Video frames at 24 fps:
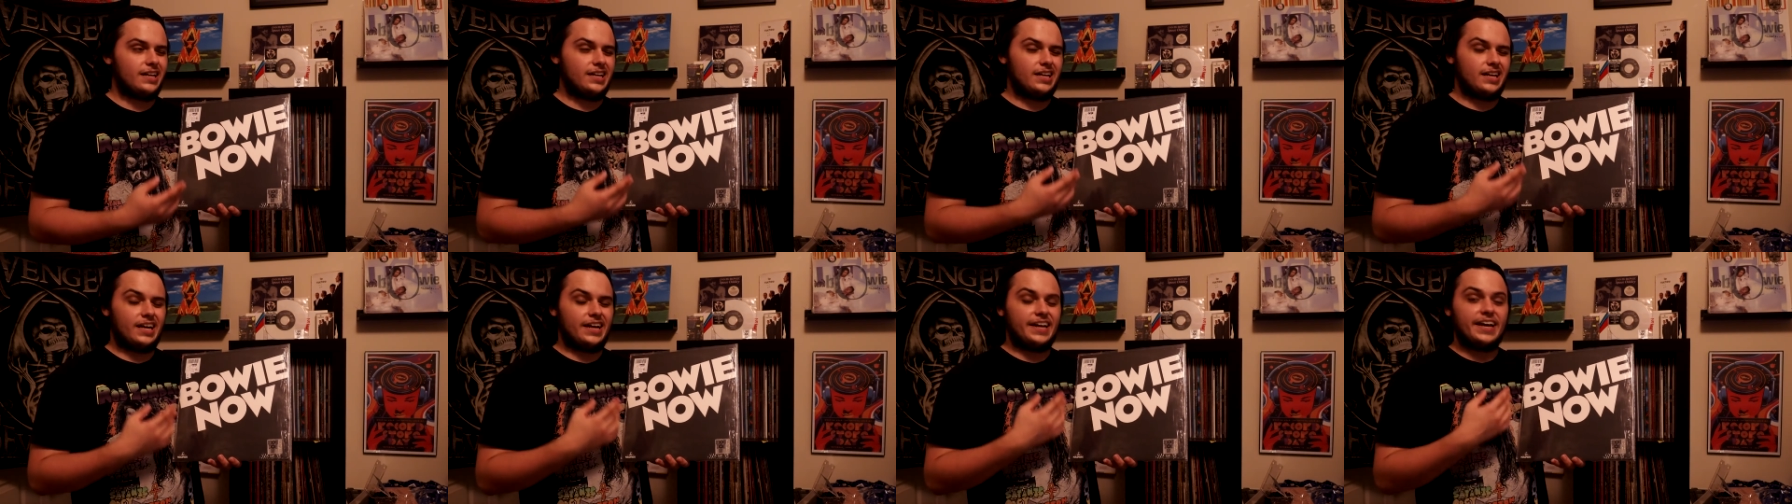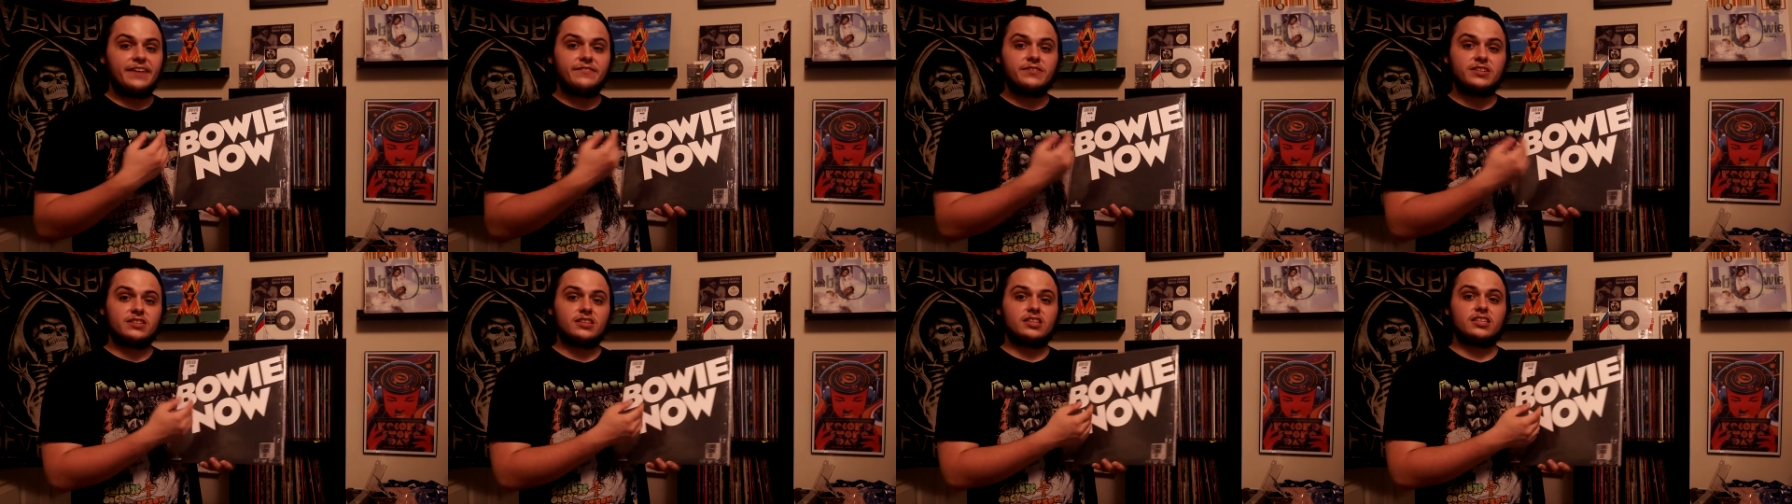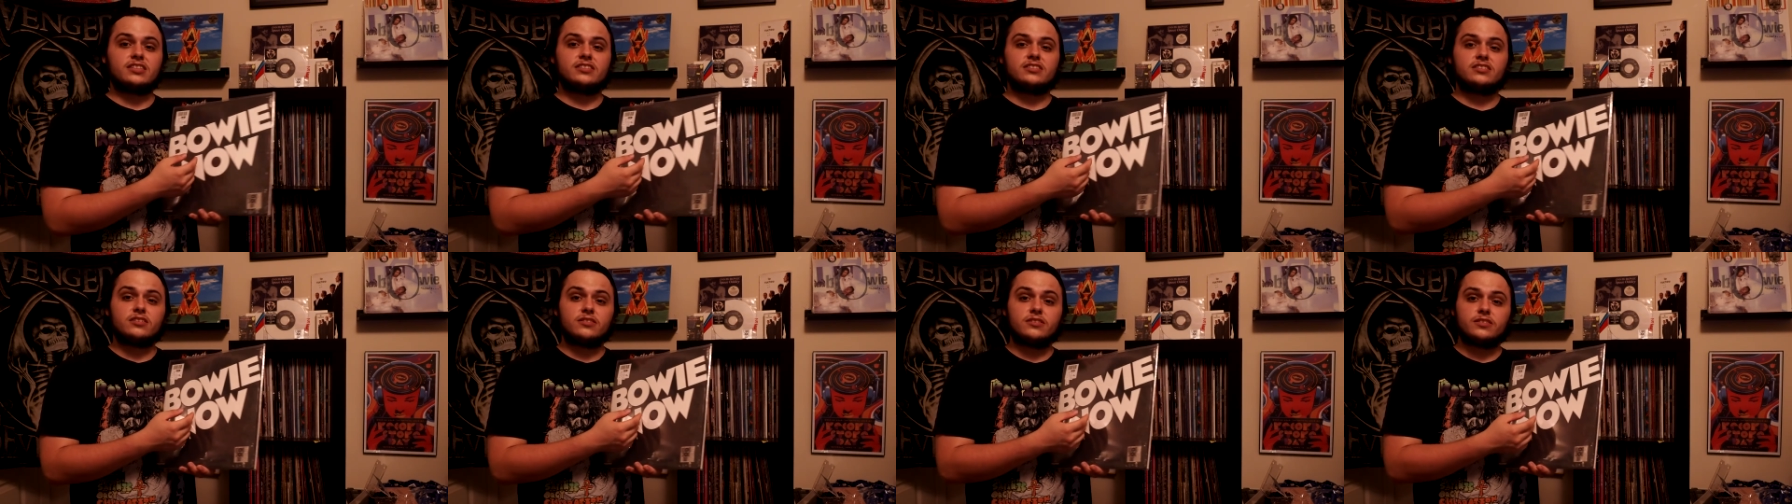I haven't
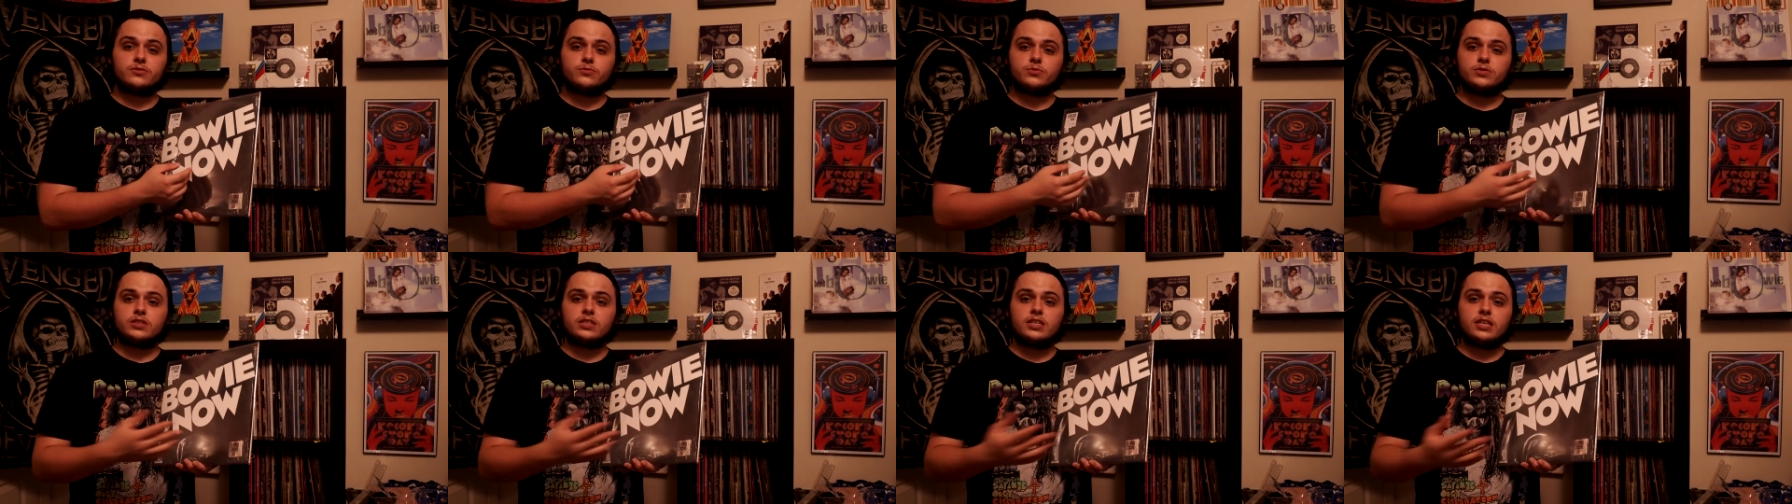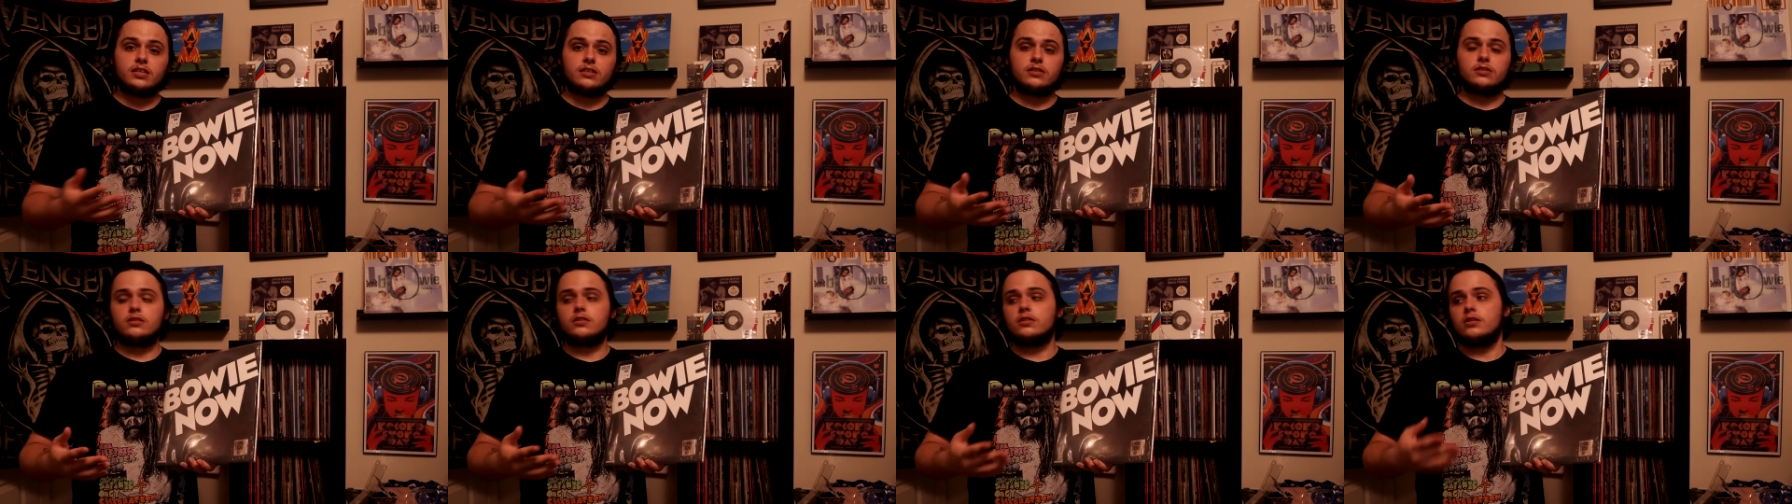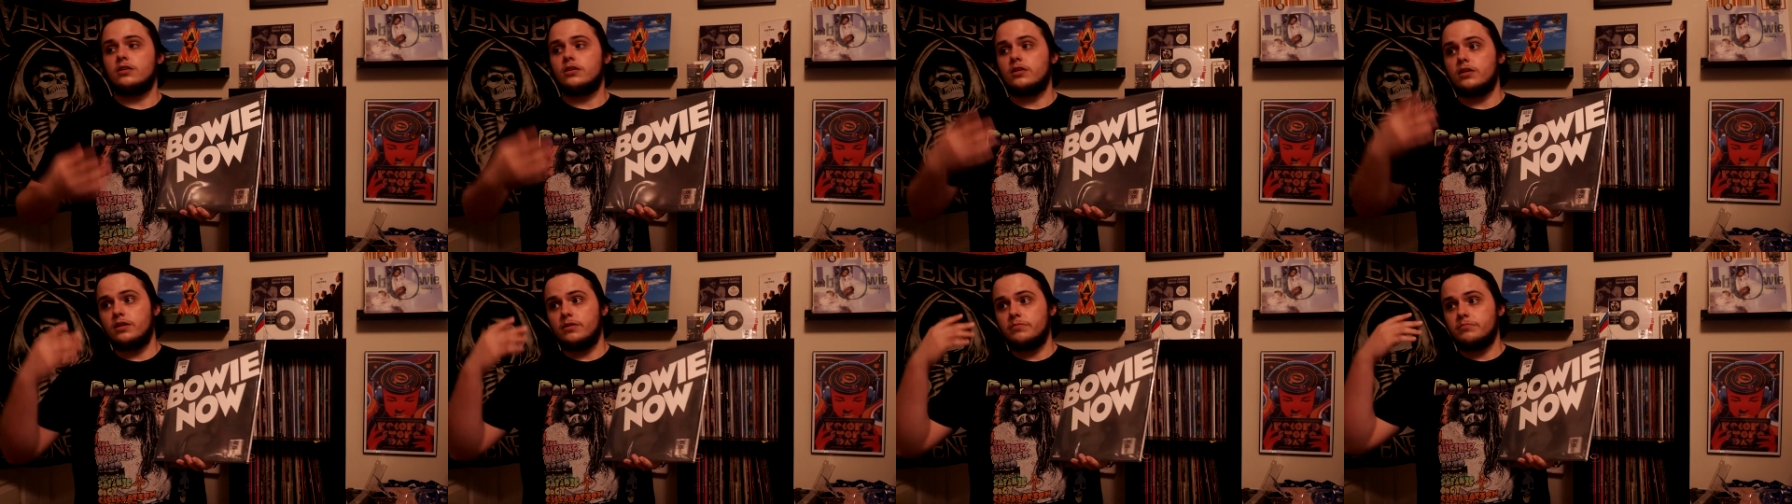listened to this one yet,
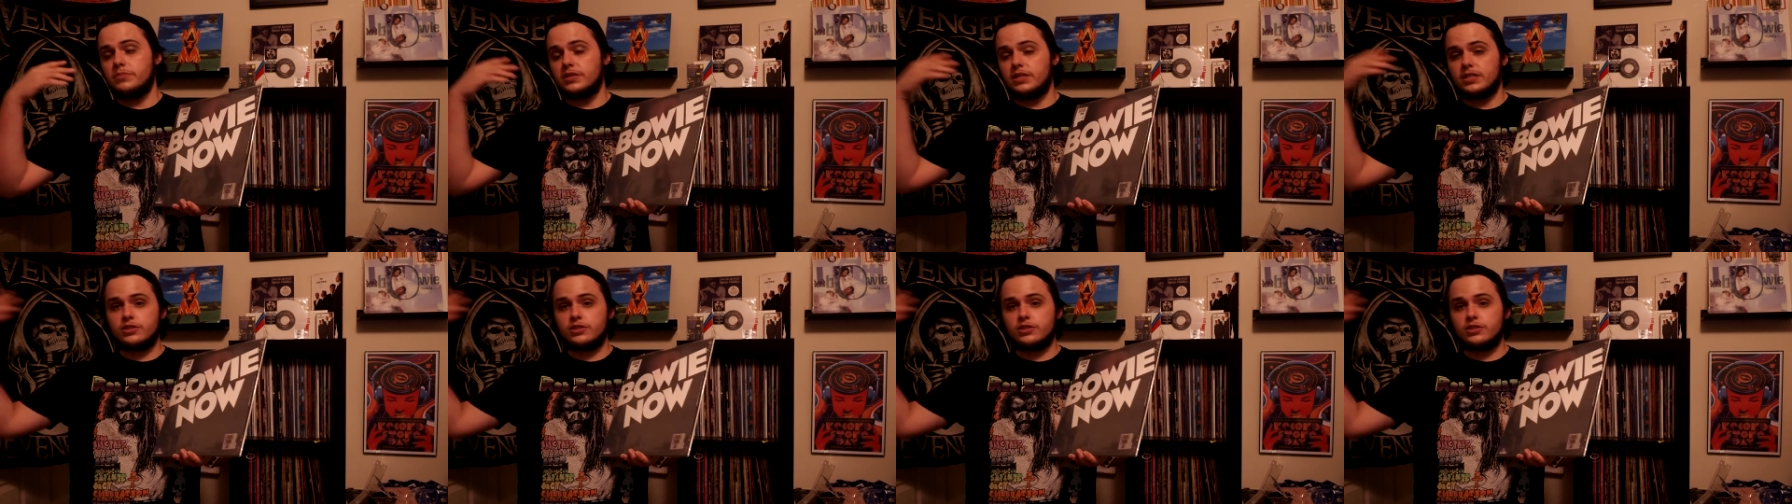been